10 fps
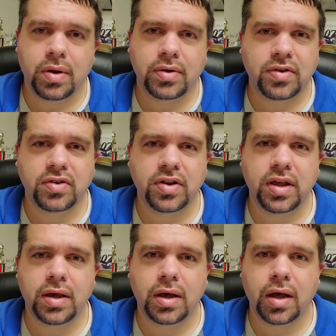such
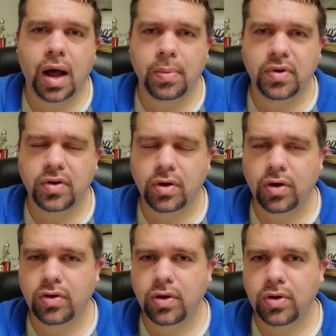the accomplished
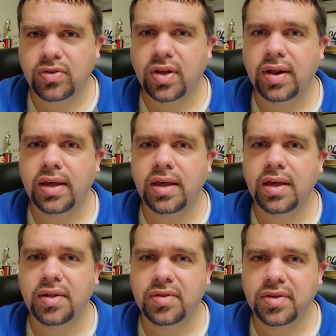cartoonist that he
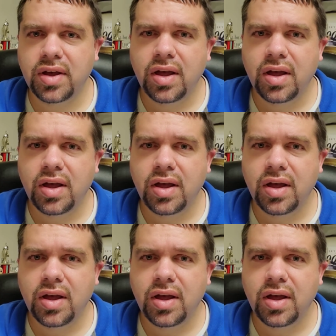is.